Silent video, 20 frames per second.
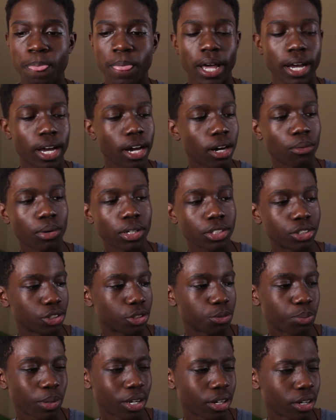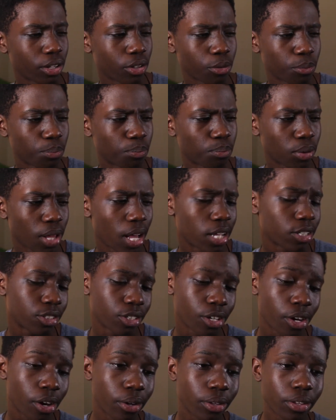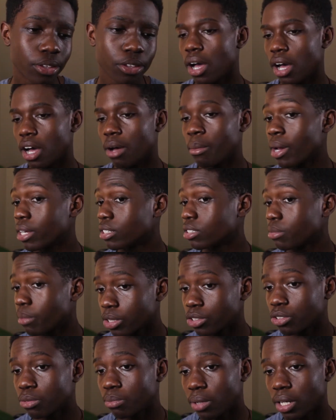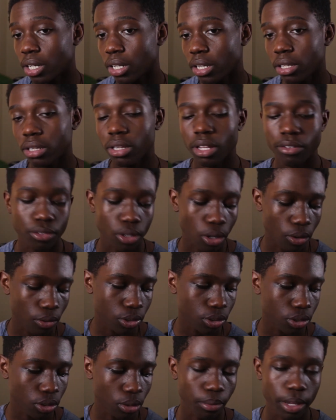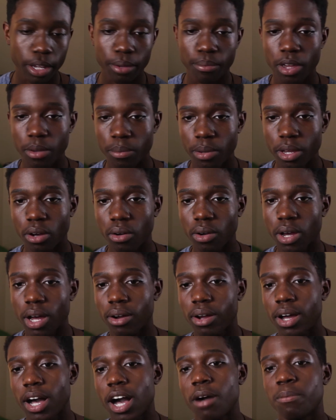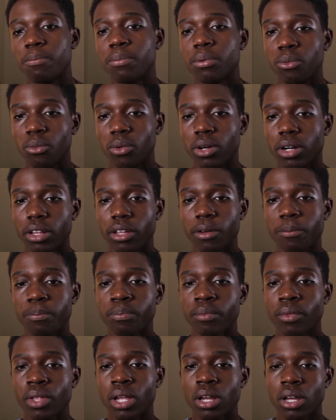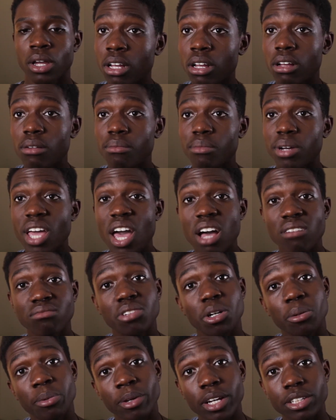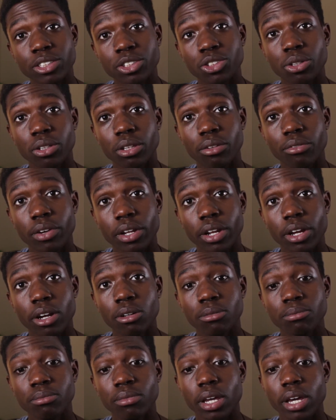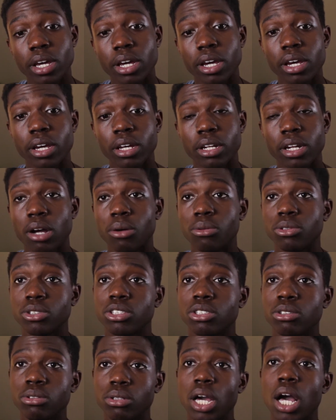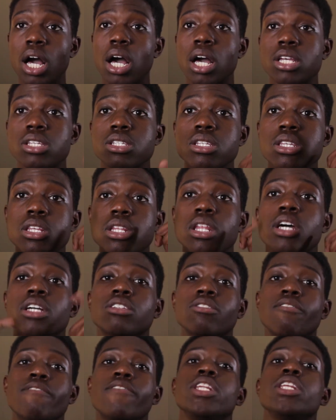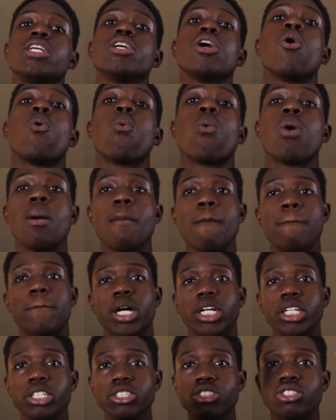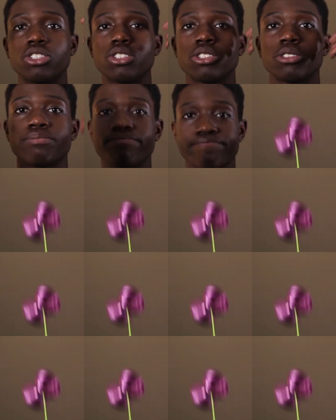I kind of want to just bring another plastic guy, and had some extra money left over, so I'm like, maybe I'll cop one of them. But yeah, I hope you guys enjoyed the video, and I will see you guys in the next video. Peace.